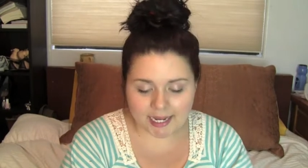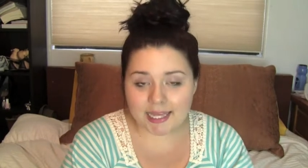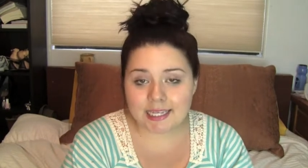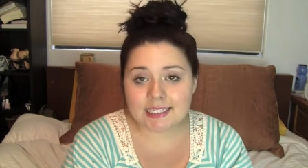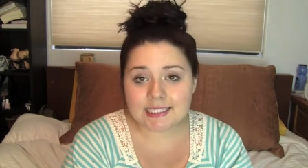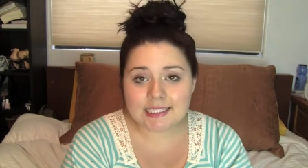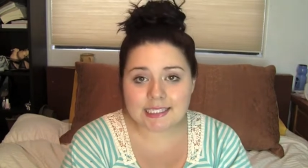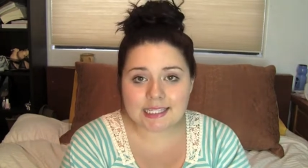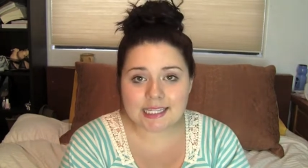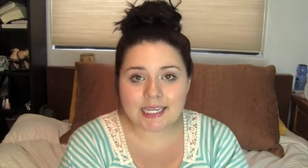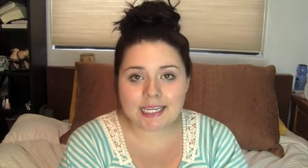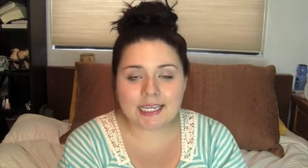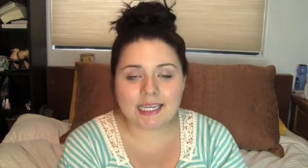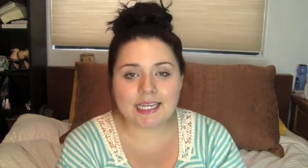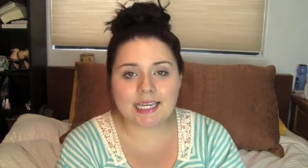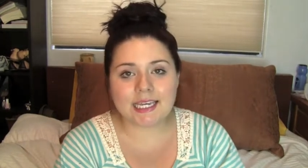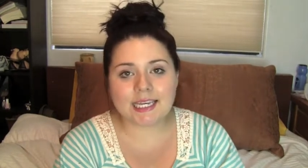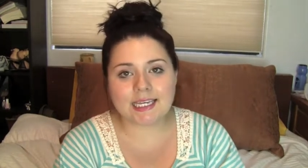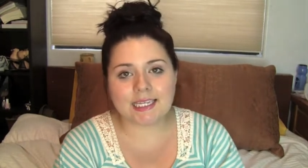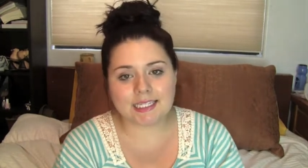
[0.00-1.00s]
Next
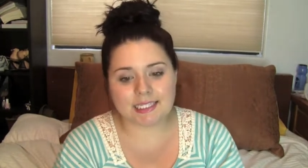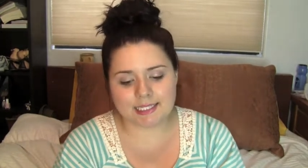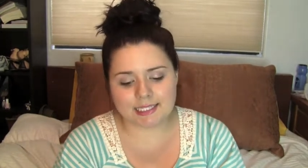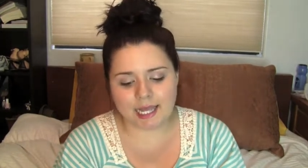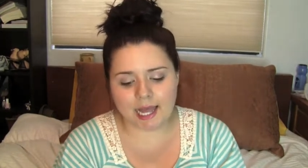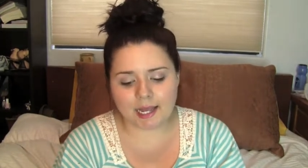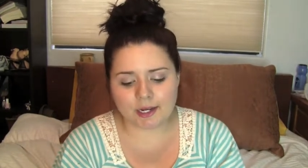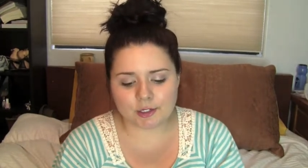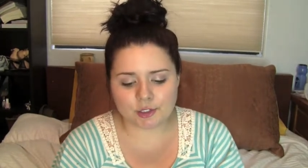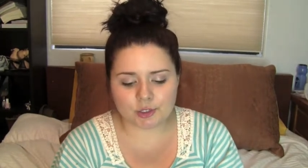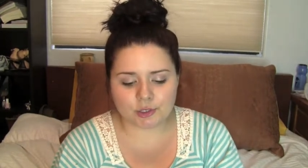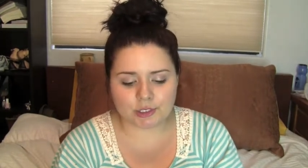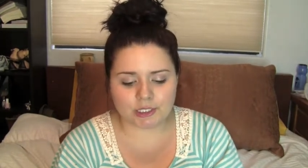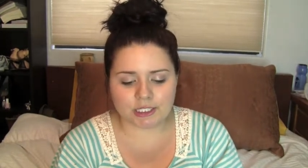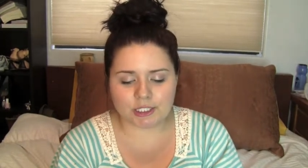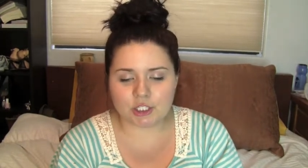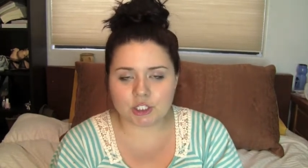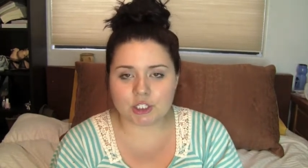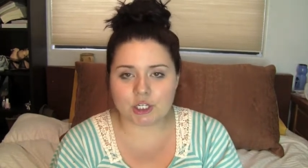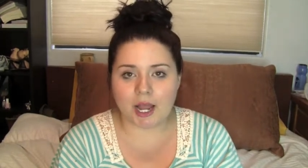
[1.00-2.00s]
thing is
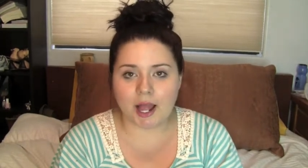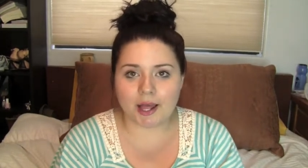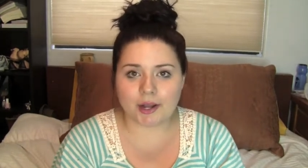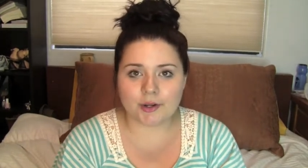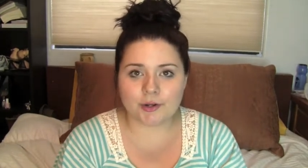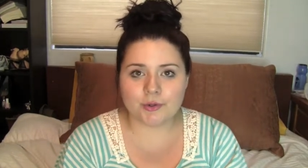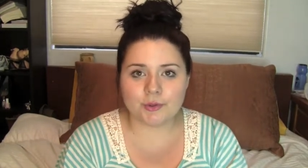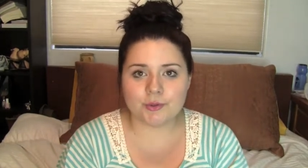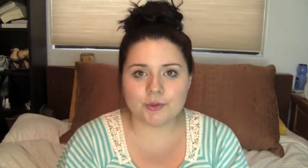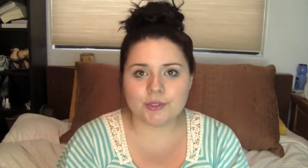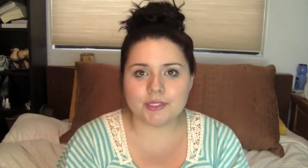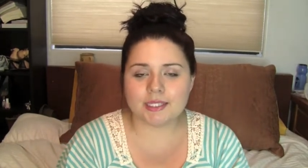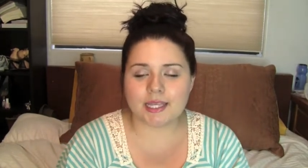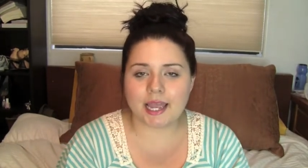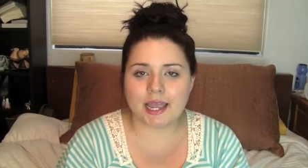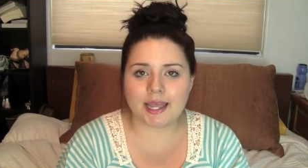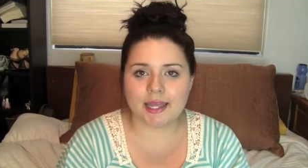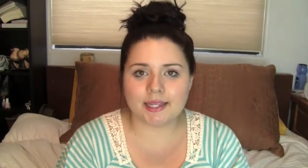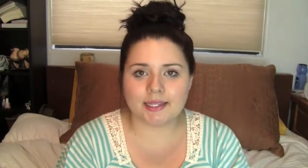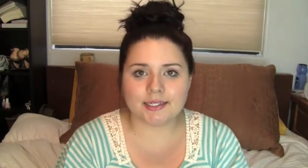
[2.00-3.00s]
actually shadows
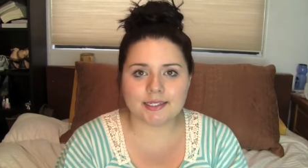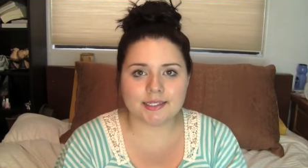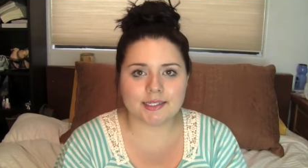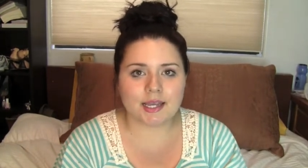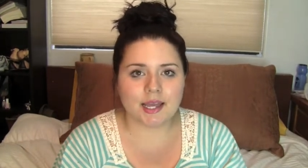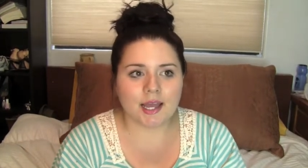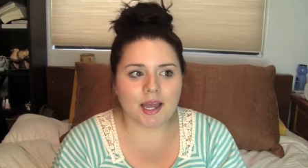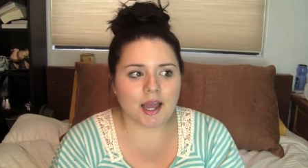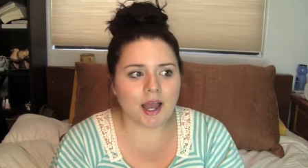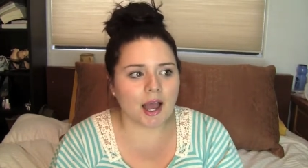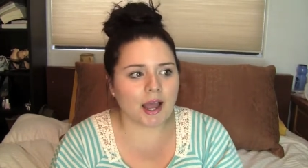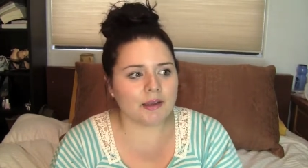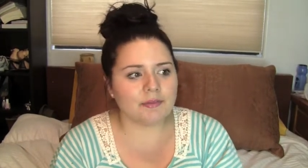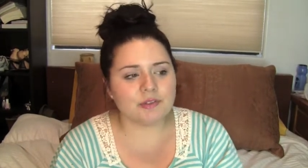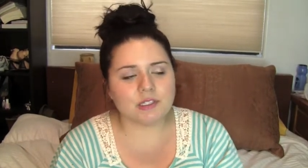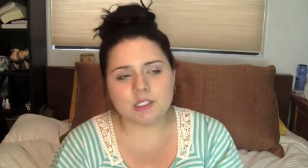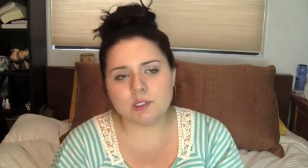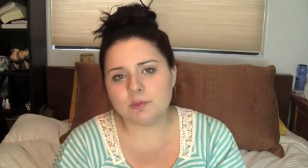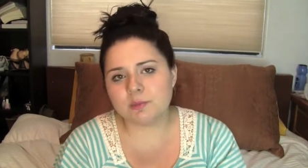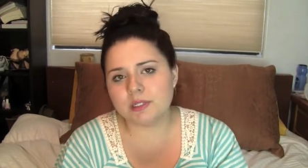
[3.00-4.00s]
and I've
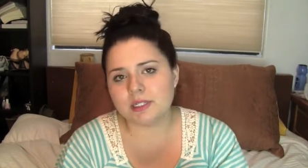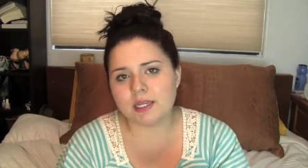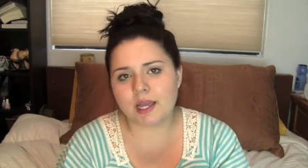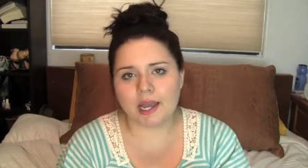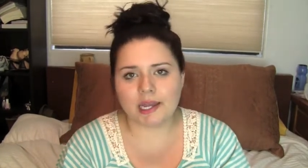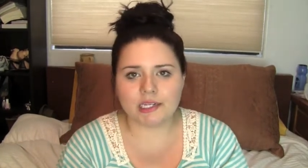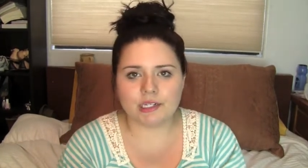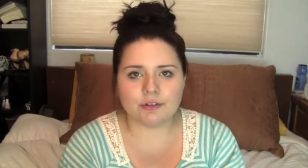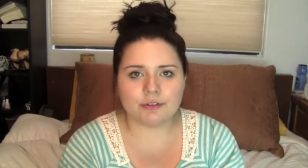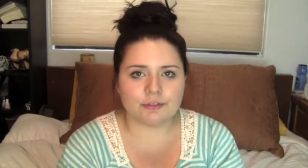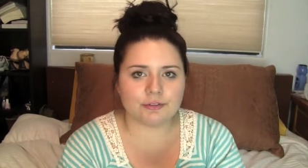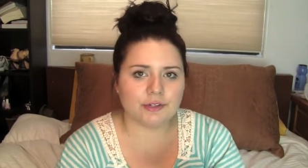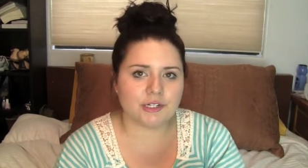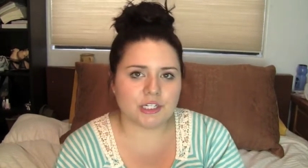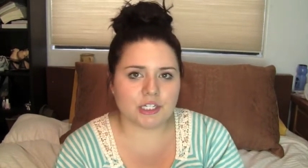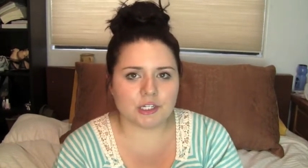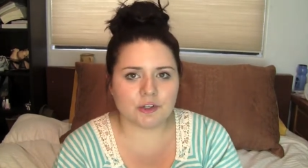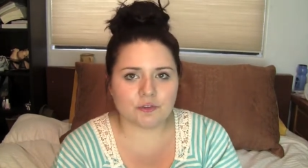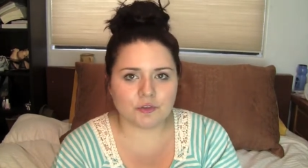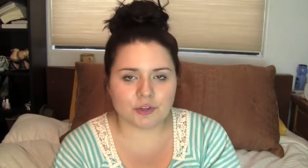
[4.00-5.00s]
just been kind of
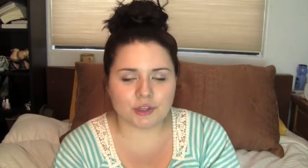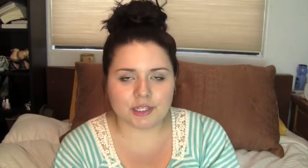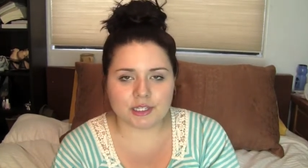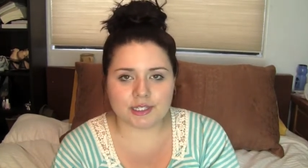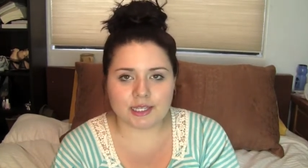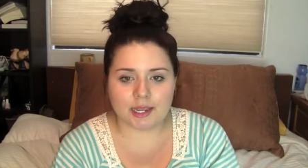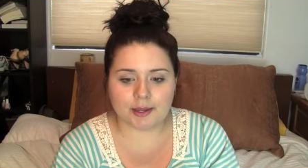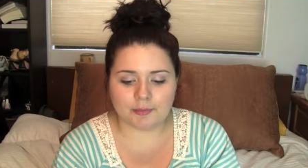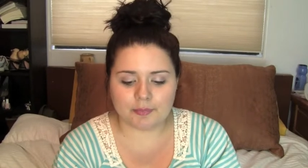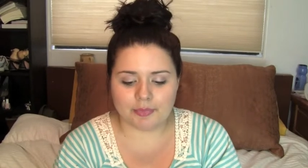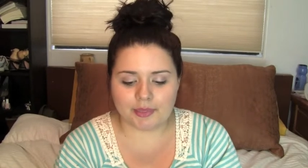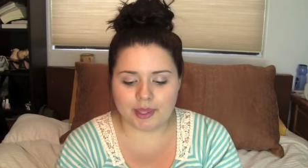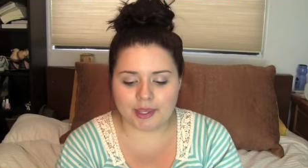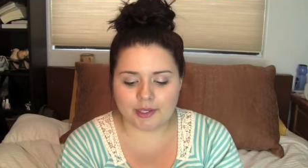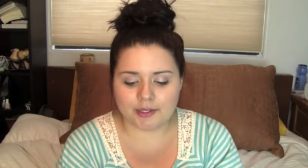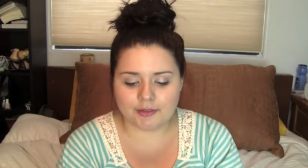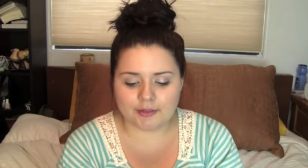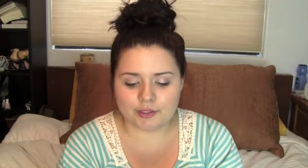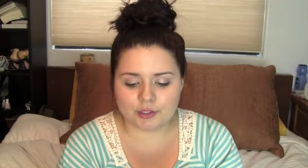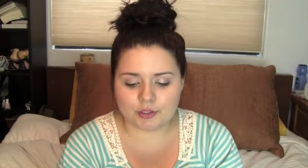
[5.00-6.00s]
reaching for the same
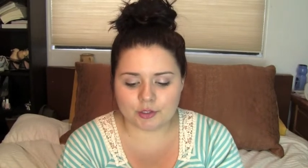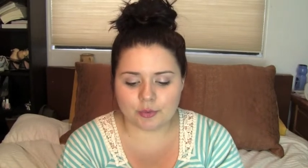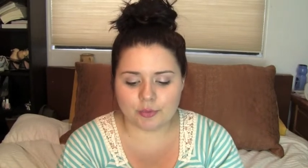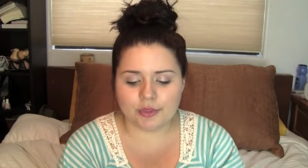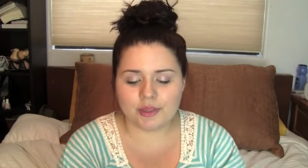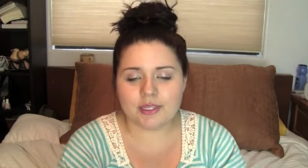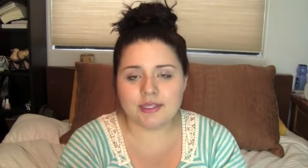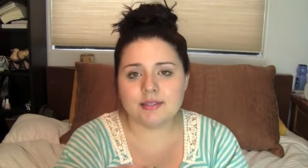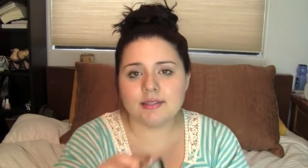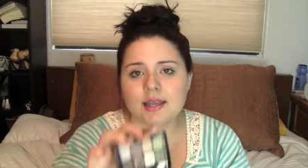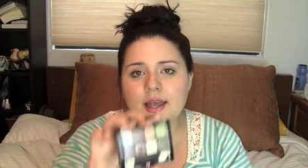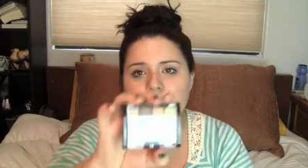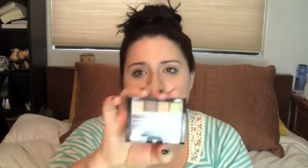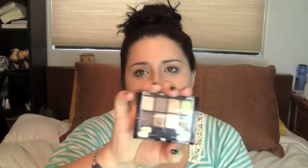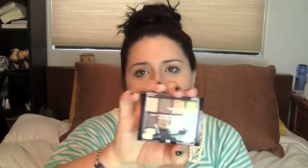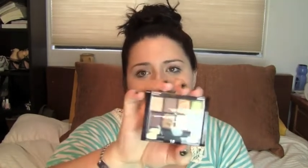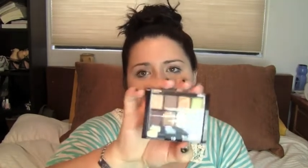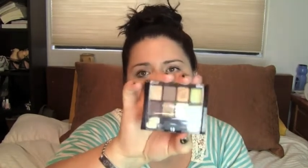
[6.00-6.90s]
things. So this I've